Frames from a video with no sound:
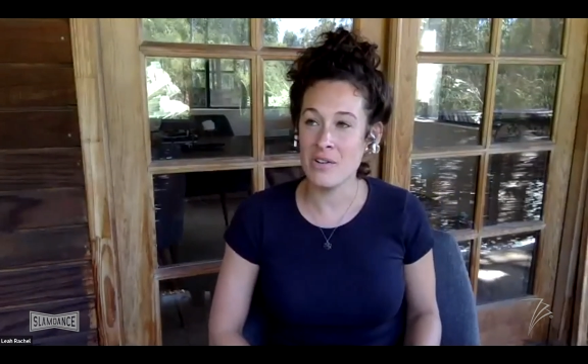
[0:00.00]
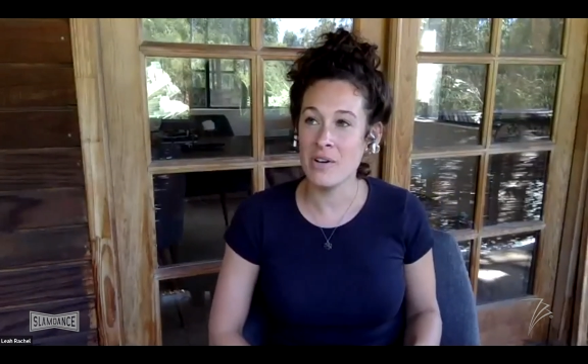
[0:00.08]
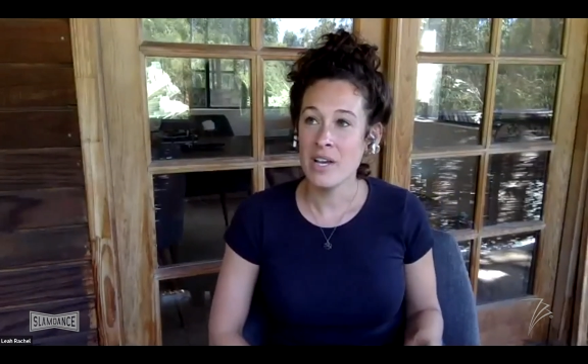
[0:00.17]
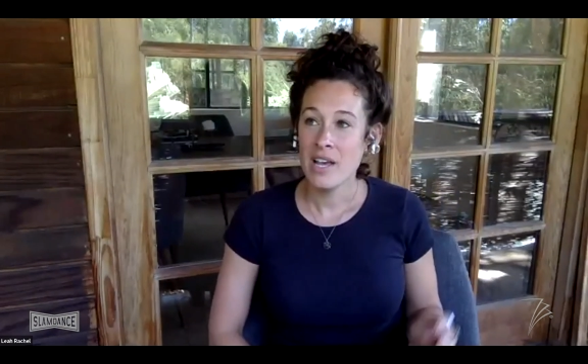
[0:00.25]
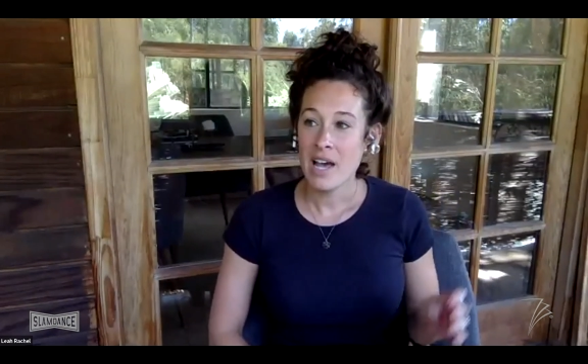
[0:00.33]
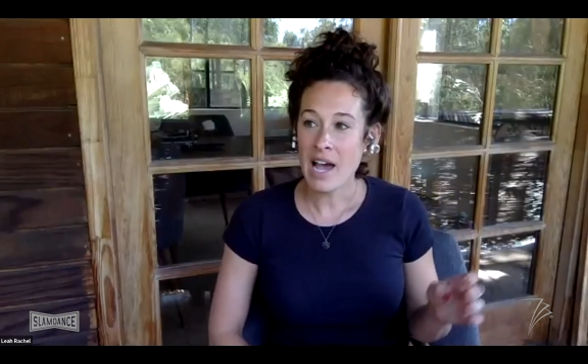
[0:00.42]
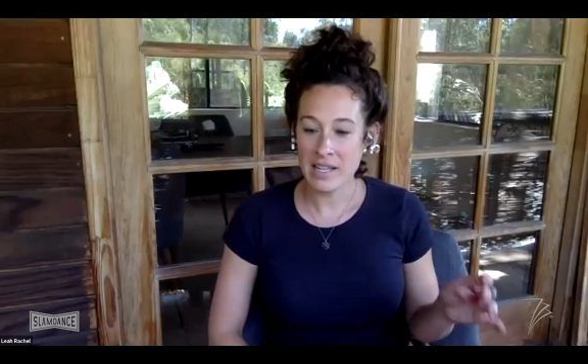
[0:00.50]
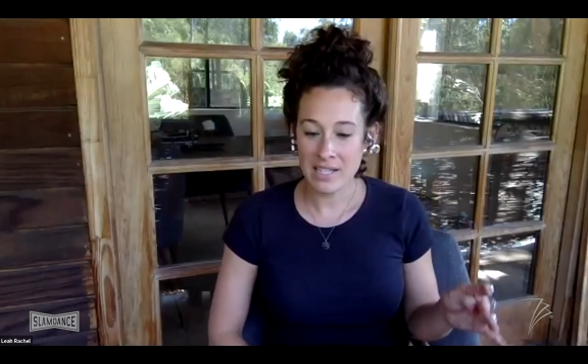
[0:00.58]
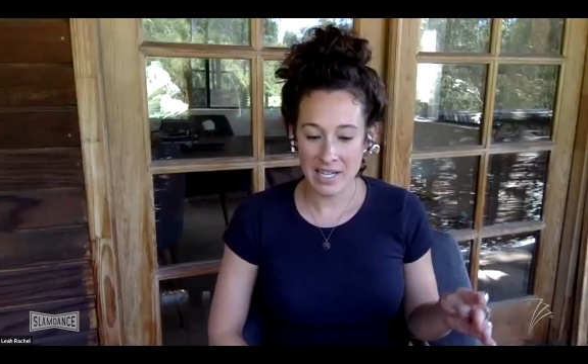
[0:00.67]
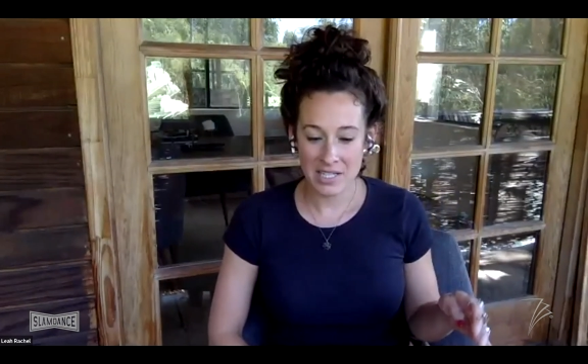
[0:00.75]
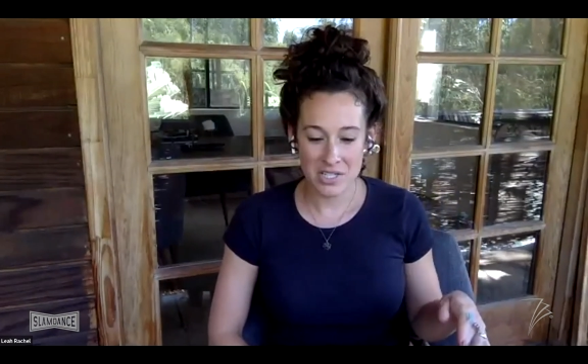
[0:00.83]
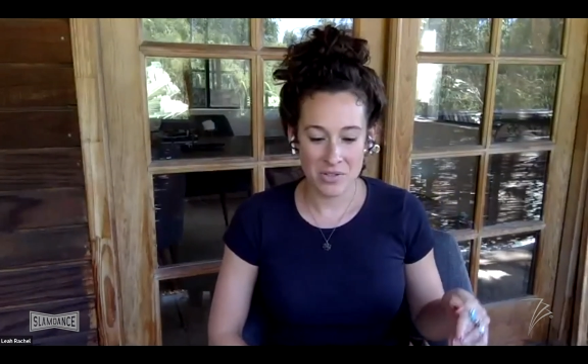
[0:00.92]
So I
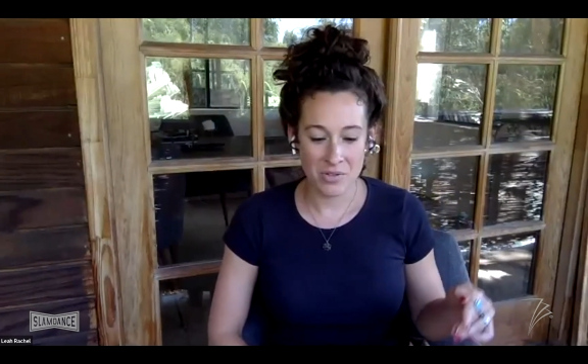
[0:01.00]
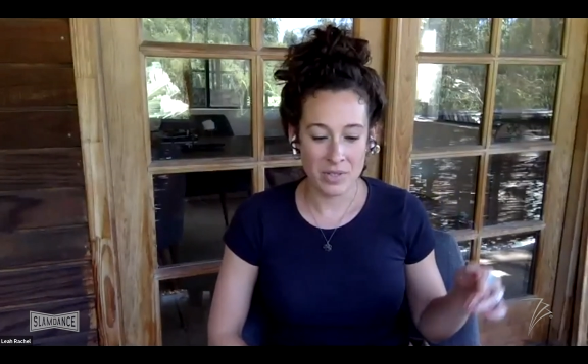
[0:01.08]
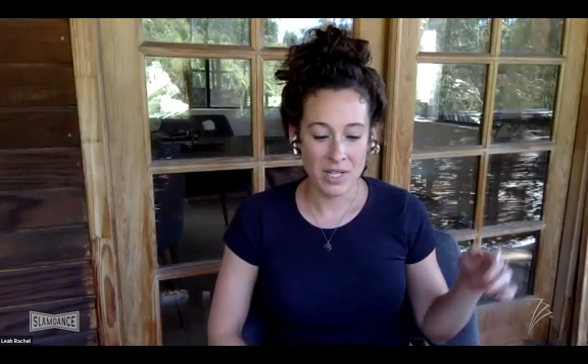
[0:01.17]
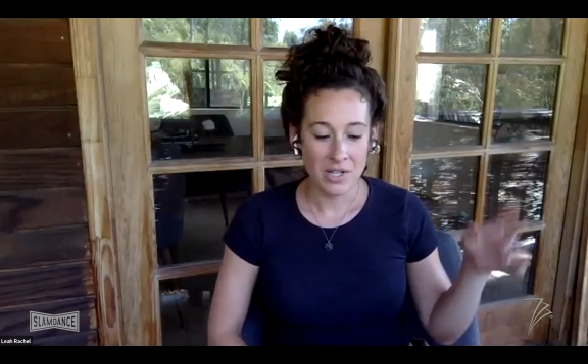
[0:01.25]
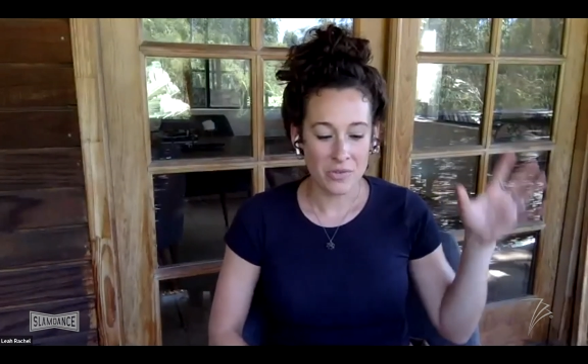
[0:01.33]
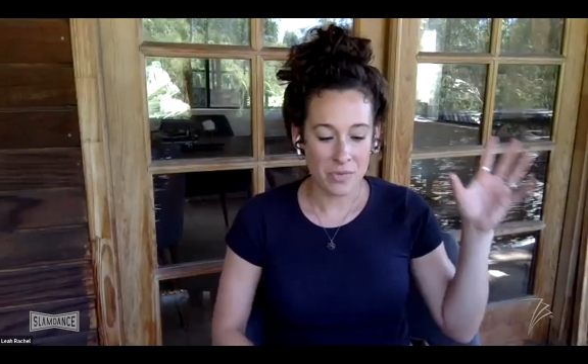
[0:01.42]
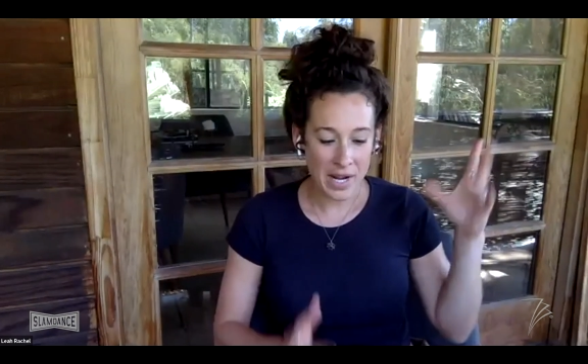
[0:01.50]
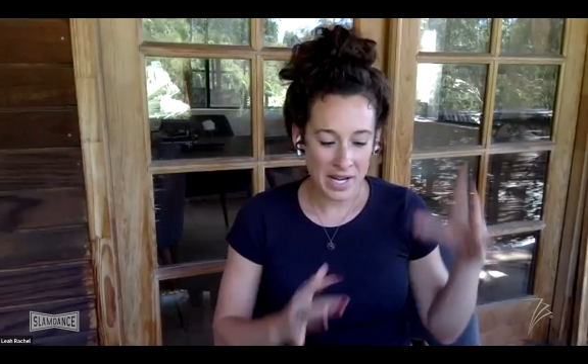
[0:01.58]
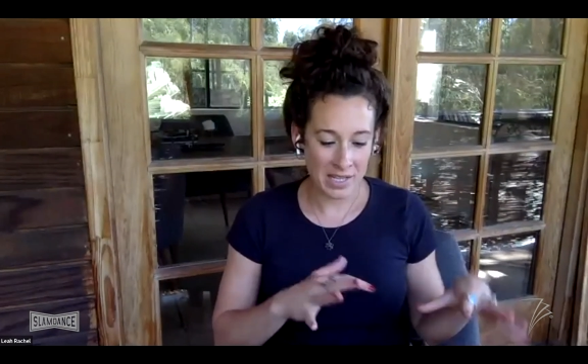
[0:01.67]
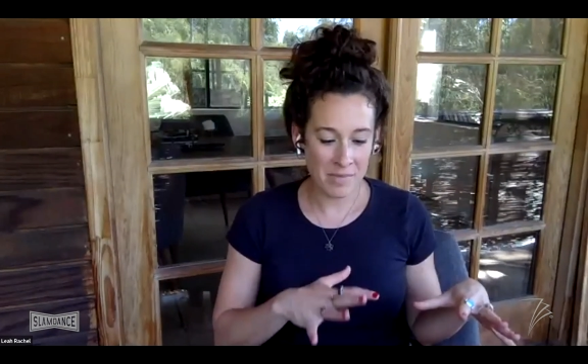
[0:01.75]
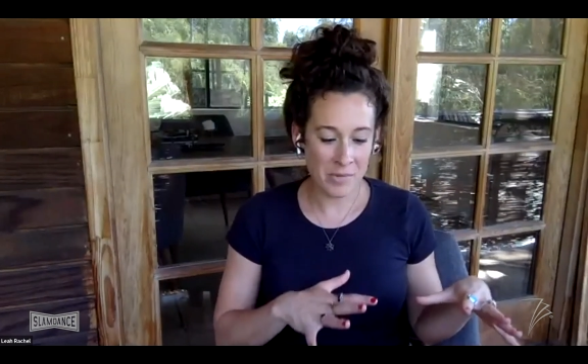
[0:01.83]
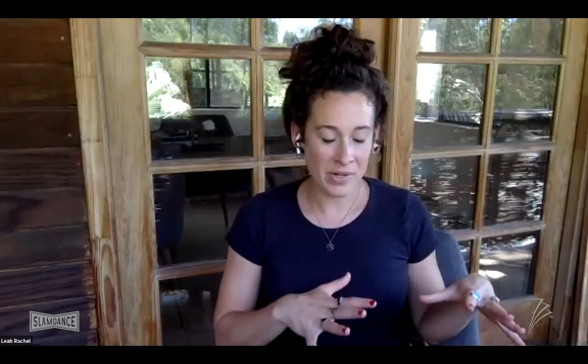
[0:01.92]
like to write in the